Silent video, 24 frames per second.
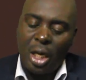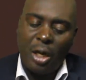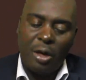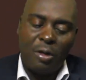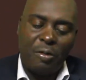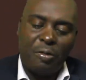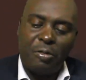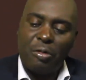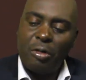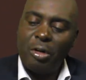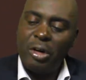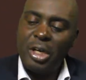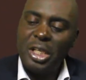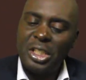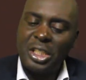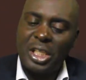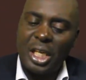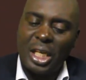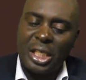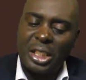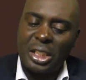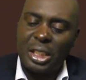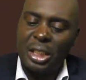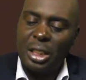For
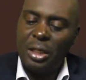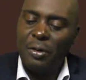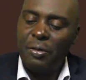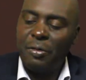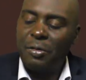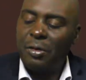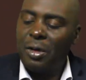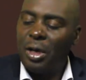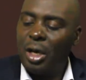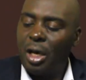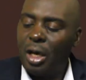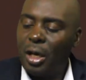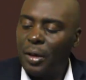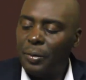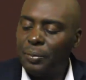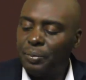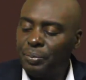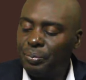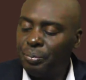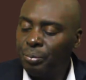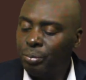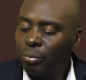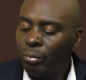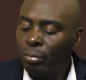instance, if you
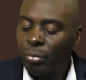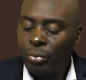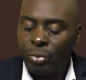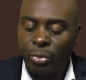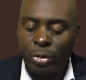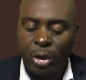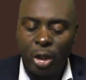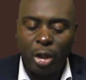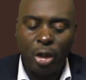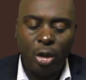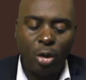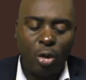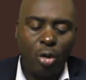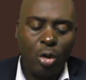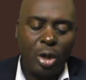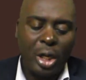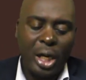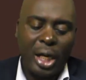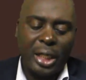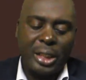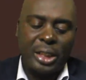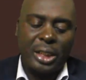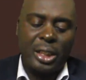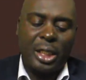look
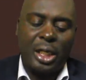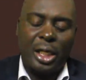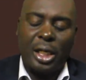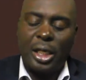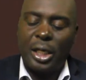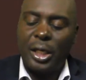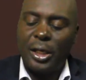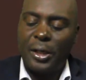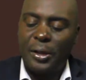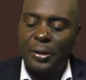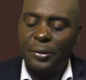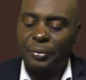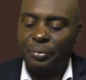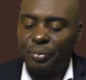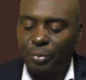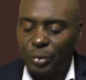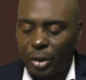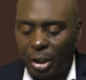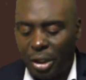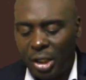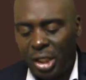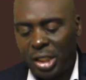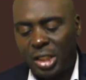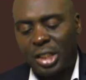at
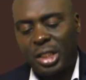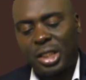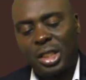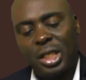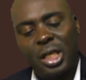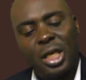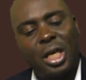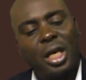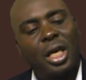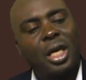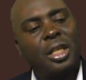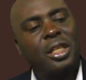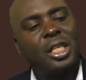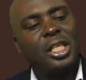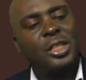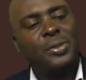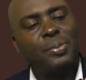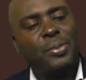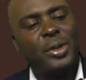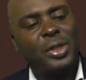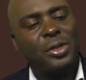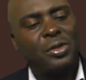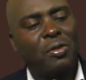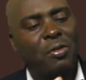this
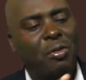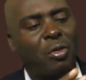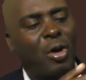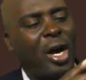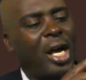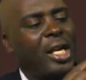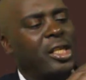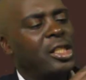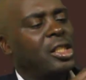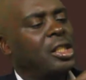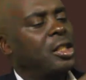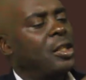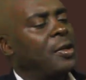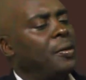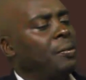piece of quartz,